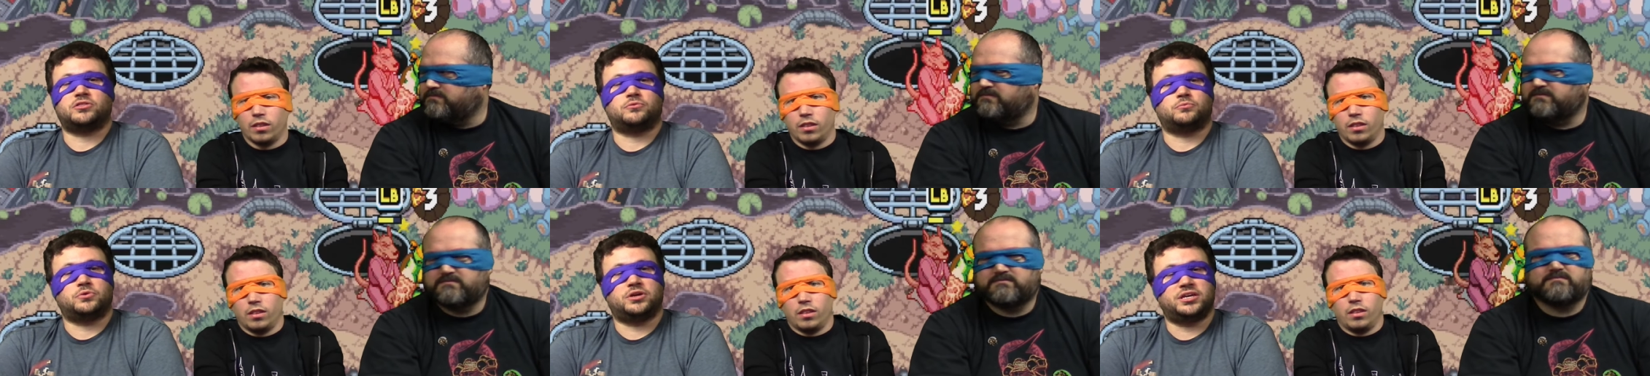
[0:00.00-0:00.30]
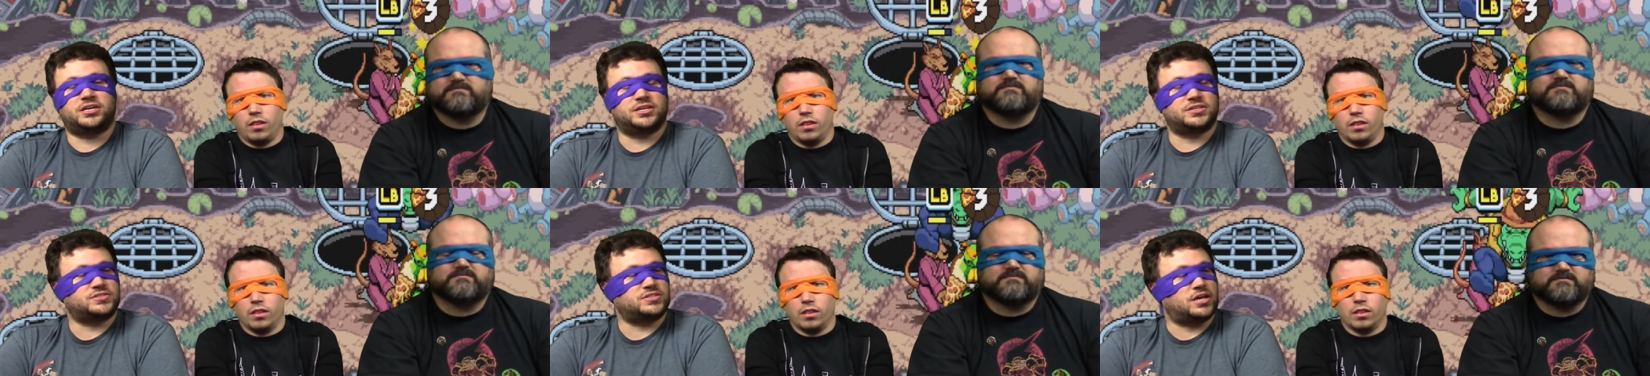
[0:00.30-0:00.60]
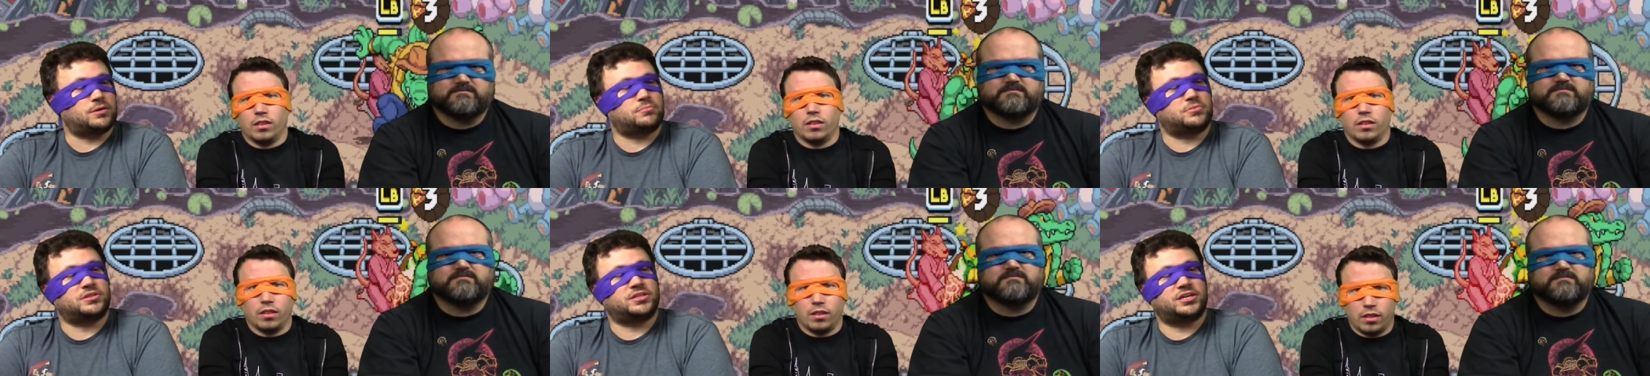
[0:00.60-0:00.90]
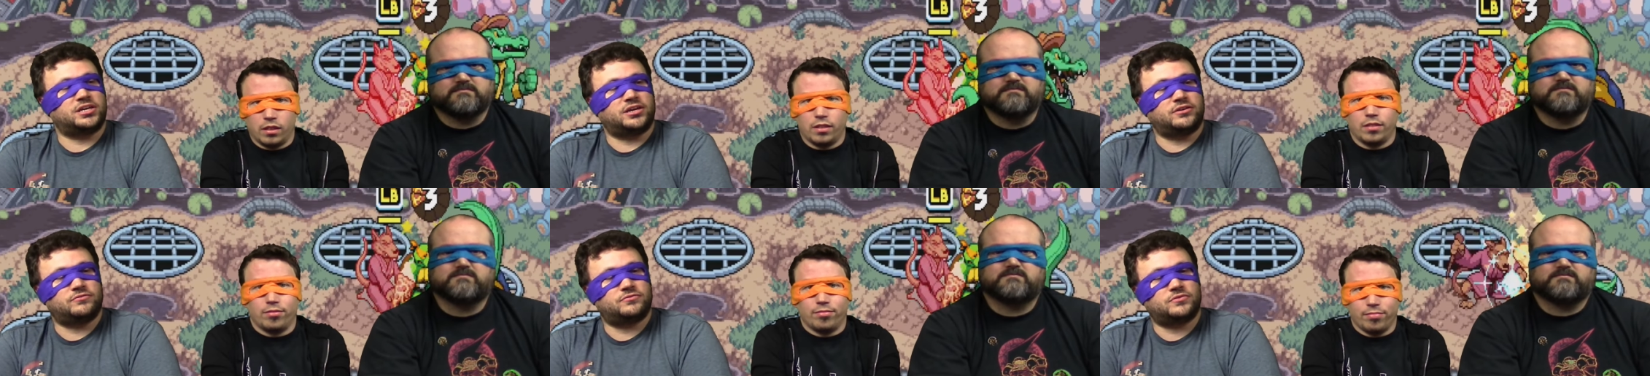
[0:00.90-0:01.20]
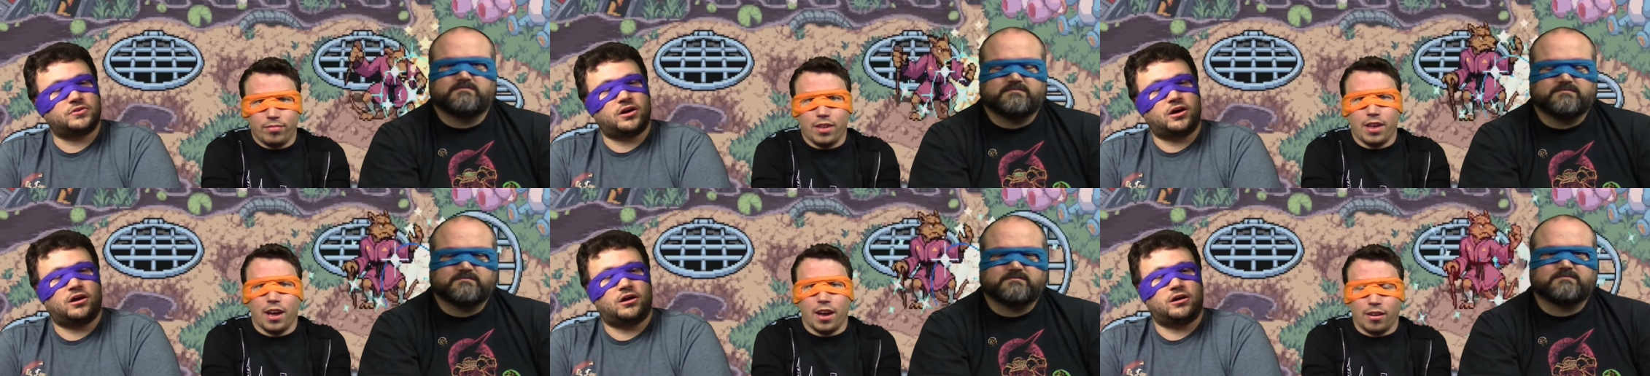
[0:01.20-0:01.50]
Speaker 1: but the weakest, I
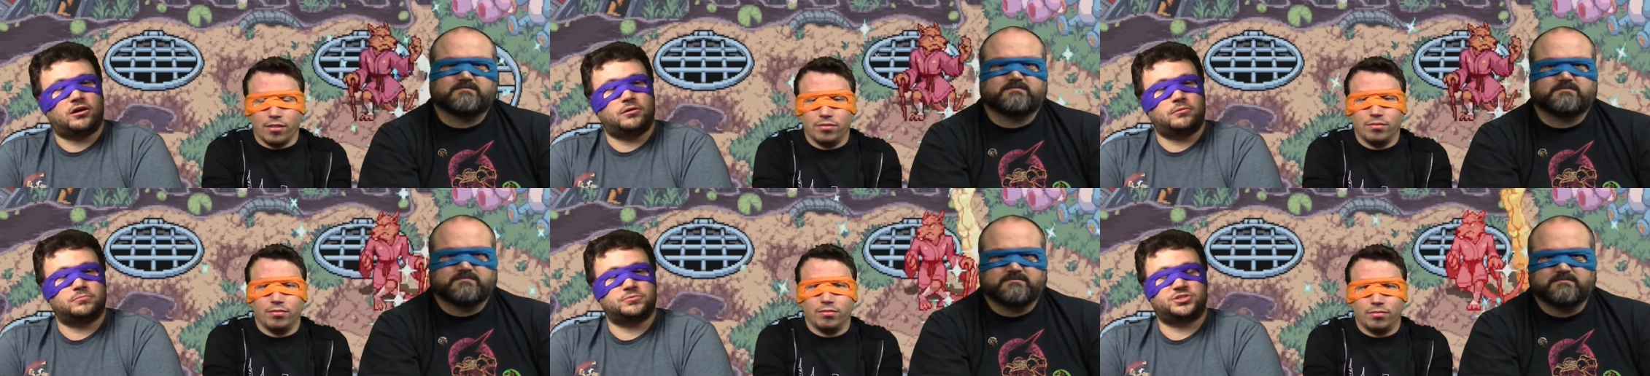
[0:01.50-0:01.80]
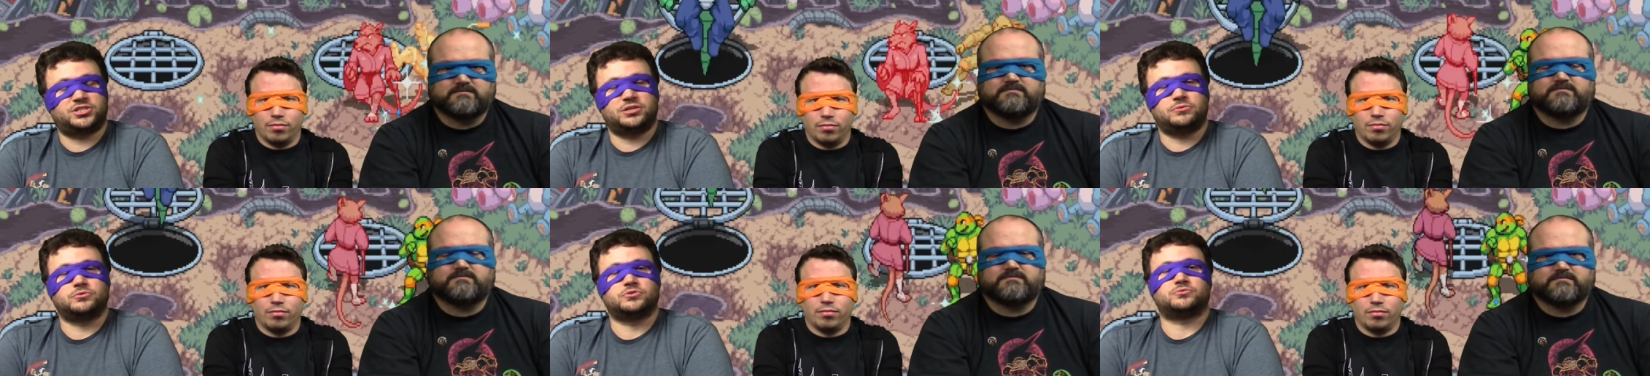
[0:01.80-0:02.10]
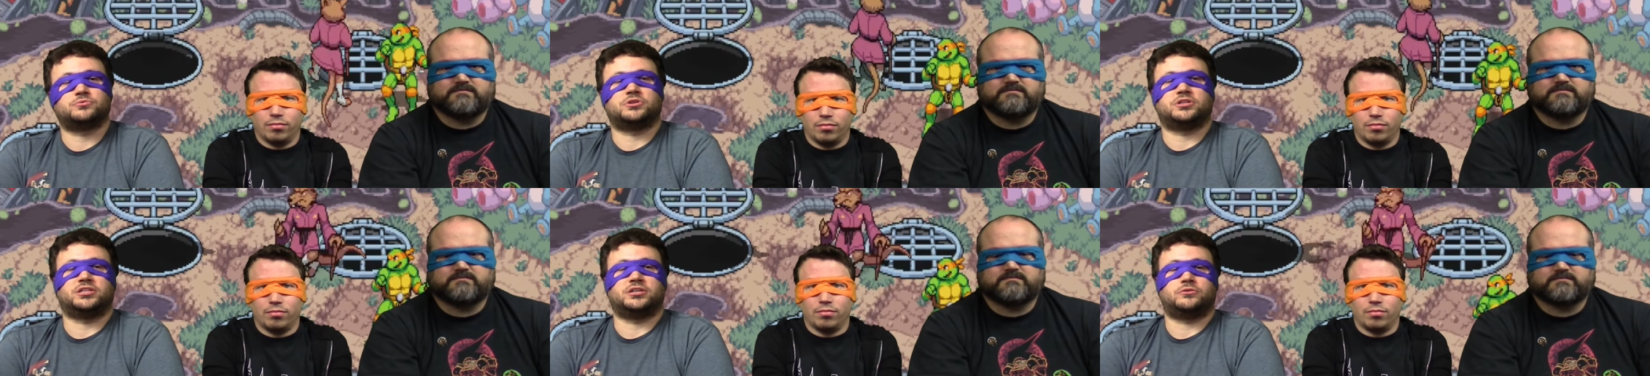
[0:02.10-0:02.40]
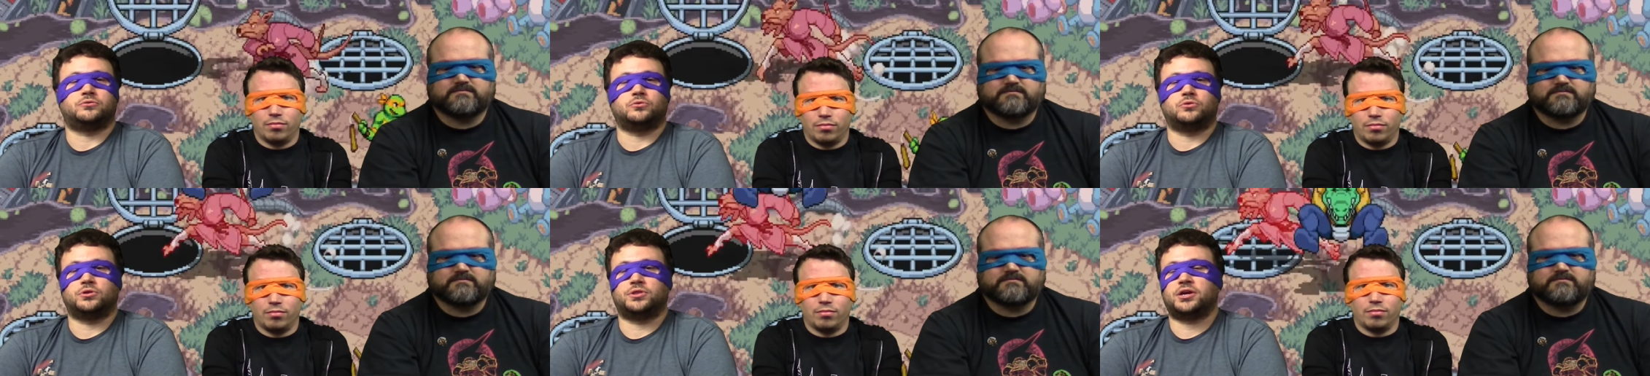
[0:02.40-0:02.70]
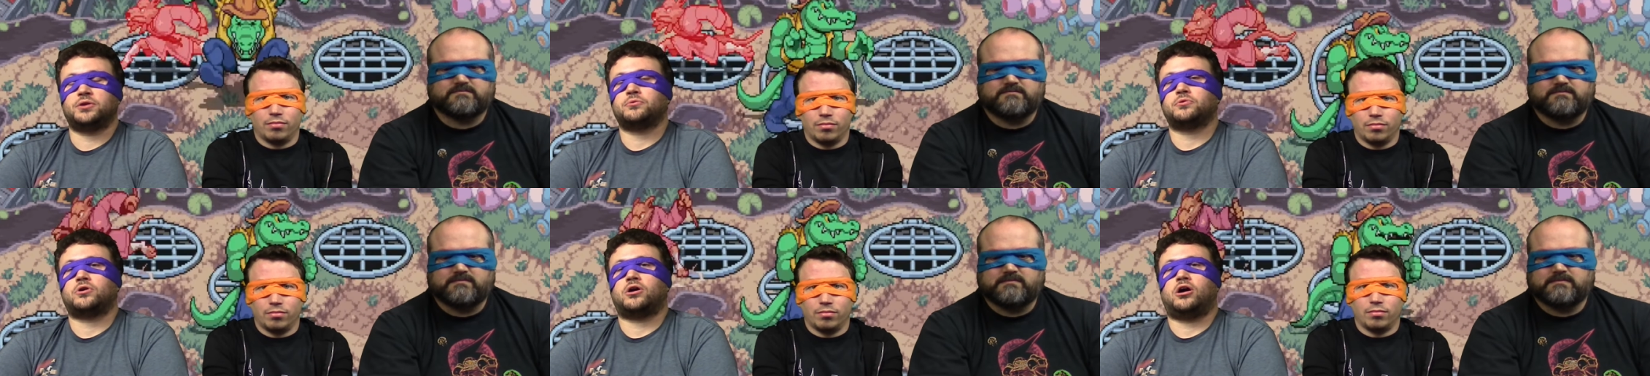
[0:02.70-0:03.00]
believe. Yeah. Um, she was really cool.
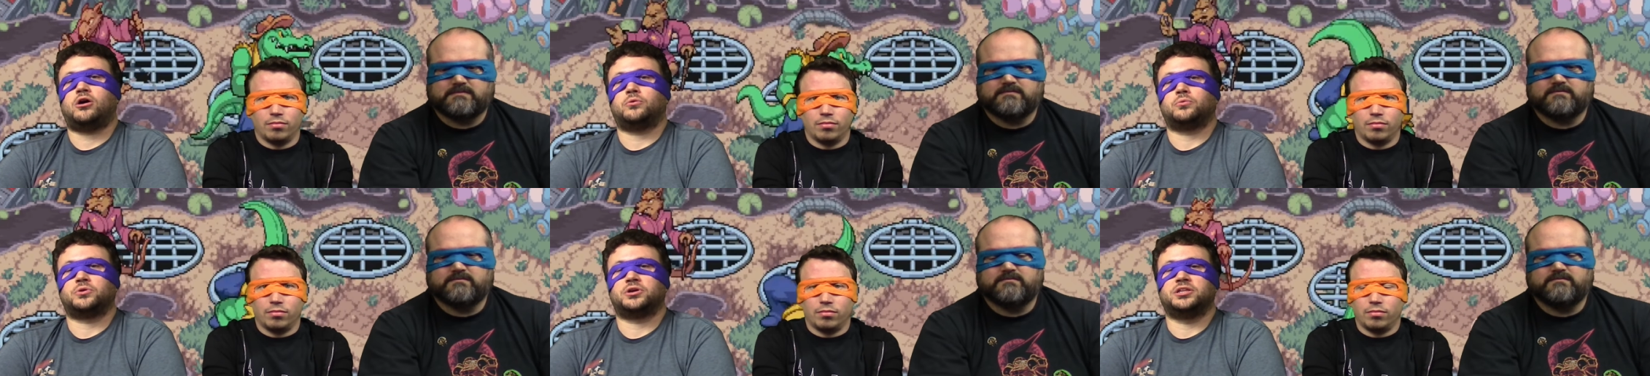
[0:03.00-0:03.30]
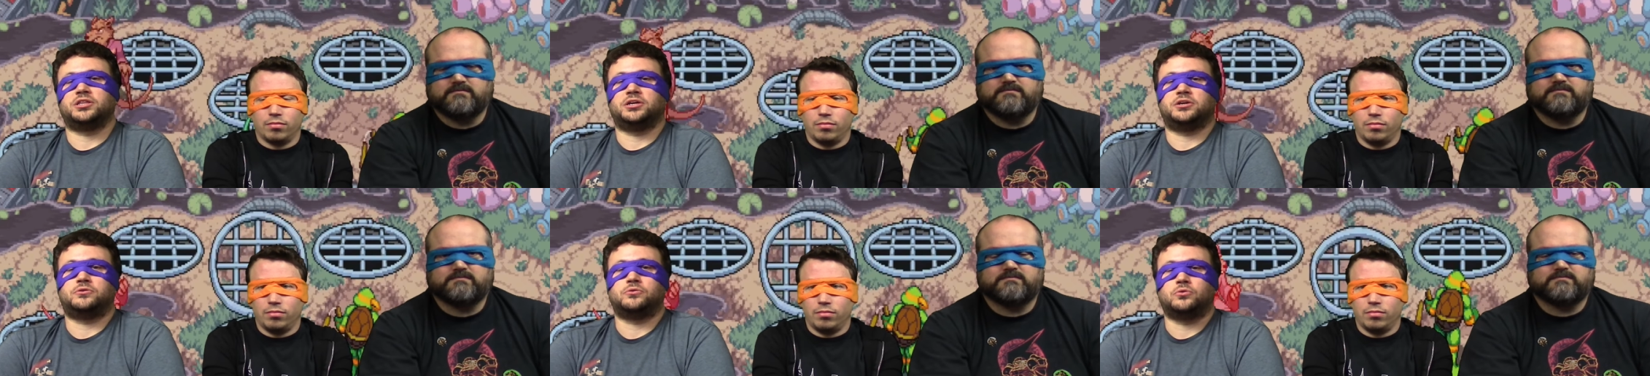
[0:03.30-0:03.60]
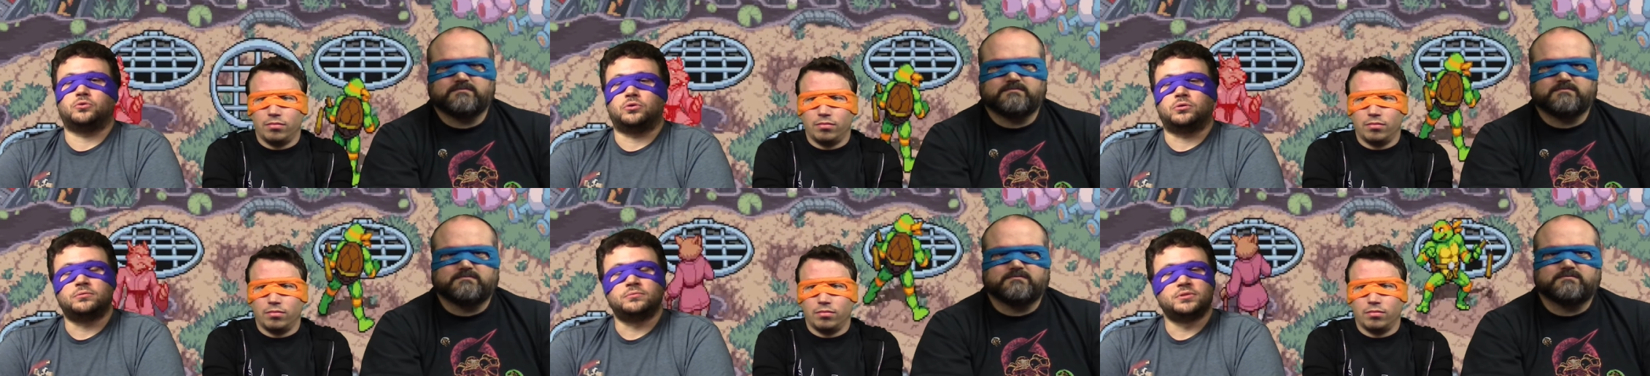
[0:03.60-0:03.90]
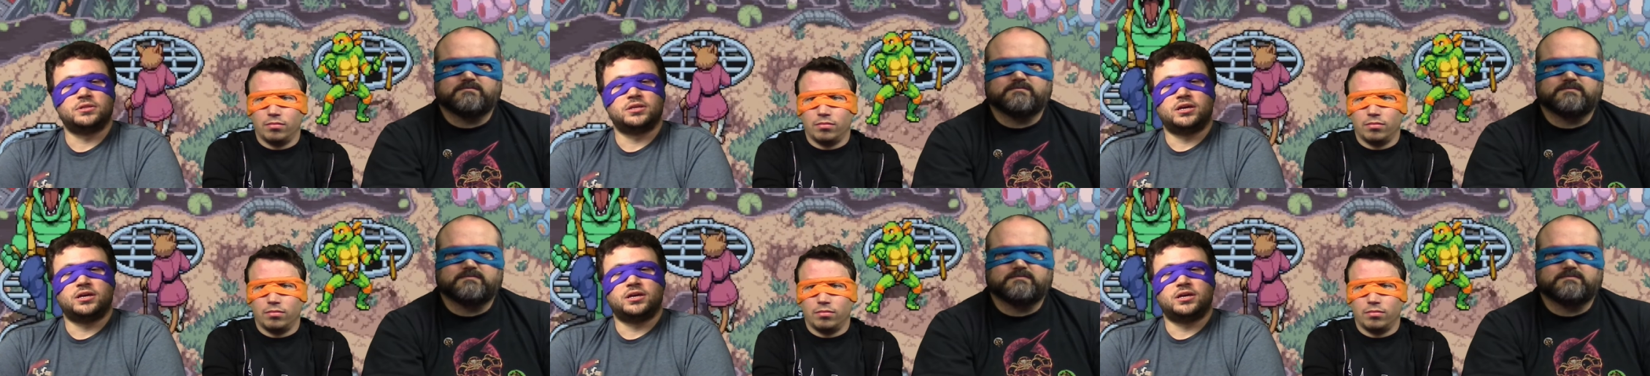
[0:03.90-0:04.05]
They were all really cool.